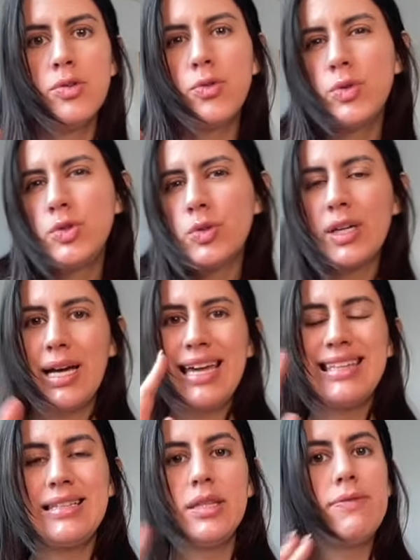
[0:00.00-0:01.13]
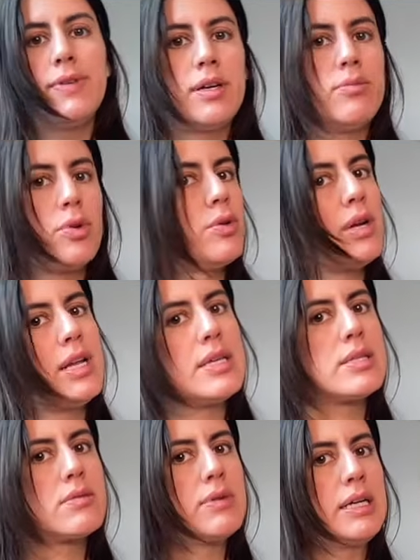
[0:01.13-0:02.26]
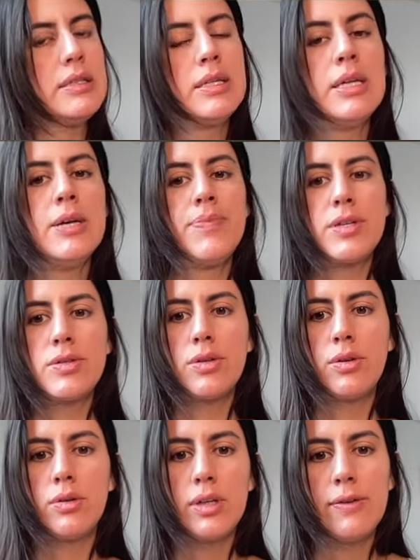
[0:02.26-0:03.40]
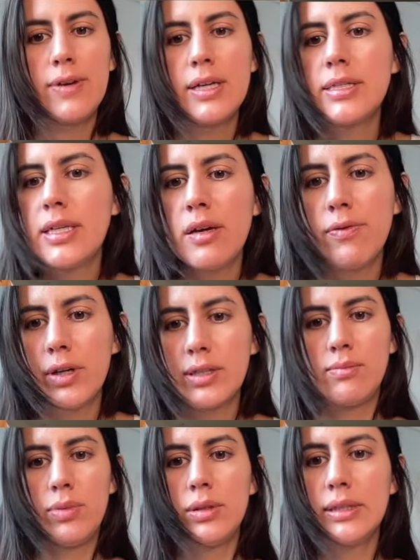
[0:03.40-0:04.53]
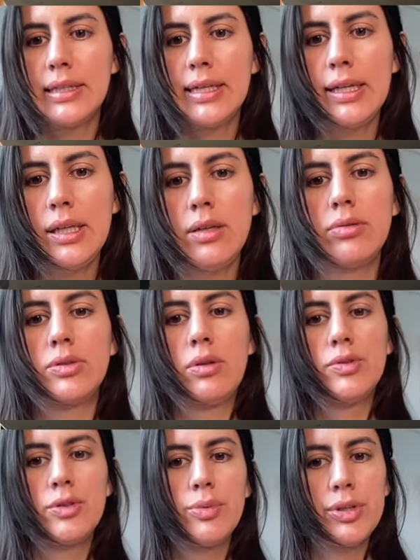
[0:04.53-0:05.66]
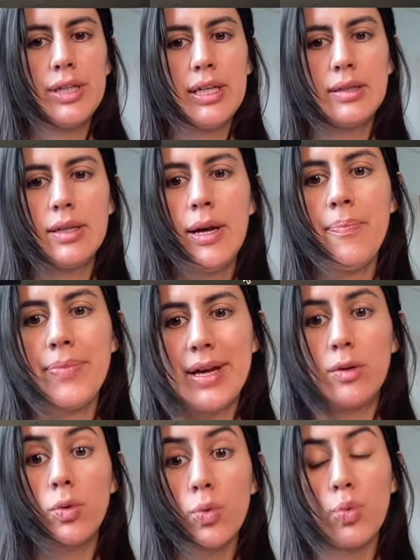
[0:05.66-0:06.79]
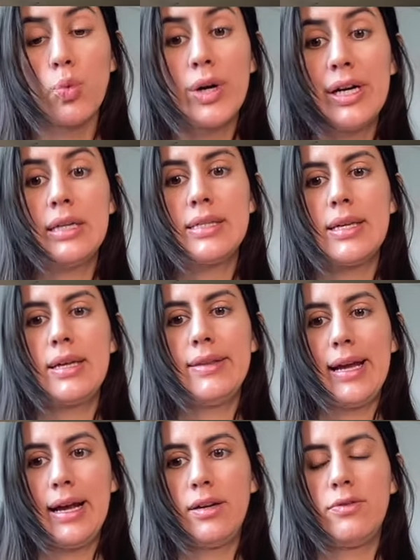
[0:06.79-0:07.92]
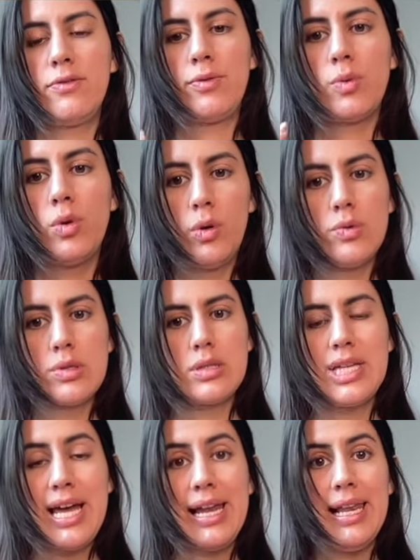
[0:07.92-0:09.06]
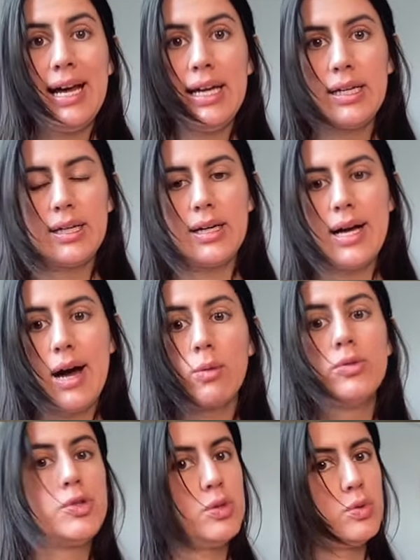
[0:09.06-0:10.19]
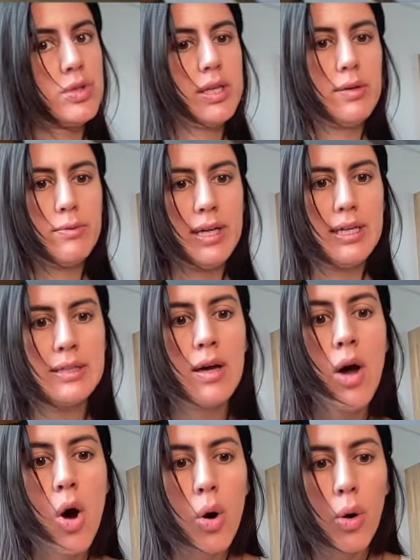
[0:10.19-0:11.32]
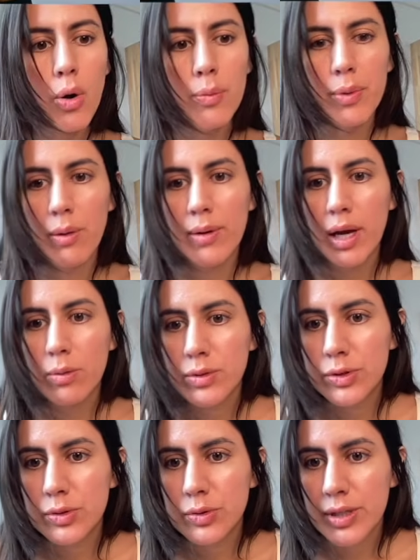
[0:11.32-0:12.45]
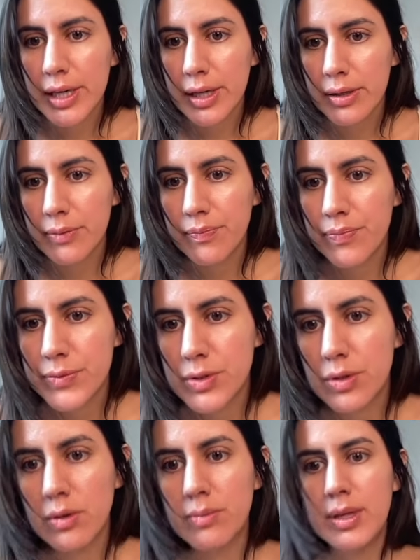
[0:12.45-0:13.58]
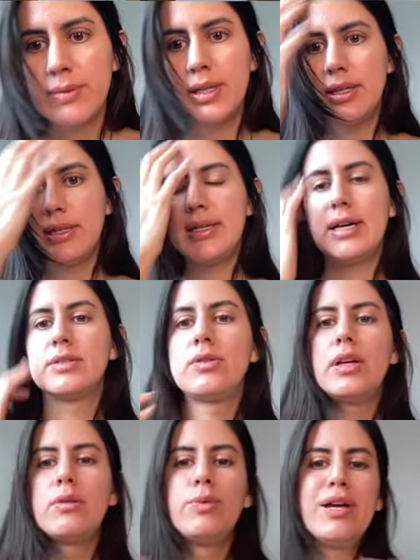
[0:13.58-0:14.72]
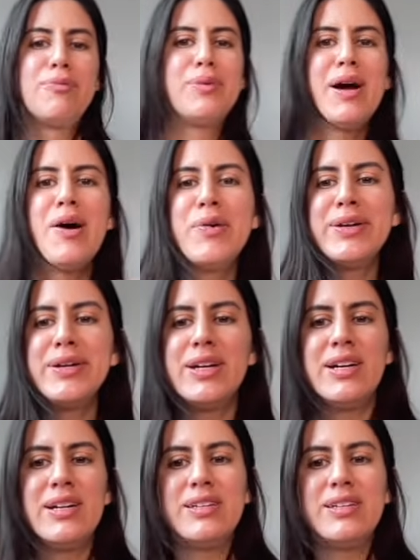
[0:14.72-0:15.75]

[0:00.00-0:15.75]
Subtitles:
you can identify more or less, right? So if I see, for example, this lady who is also brunette and who wears the kind of clothes that I like, I will choose her, right? Or probably I will choose her. So maybe, so like we are browner,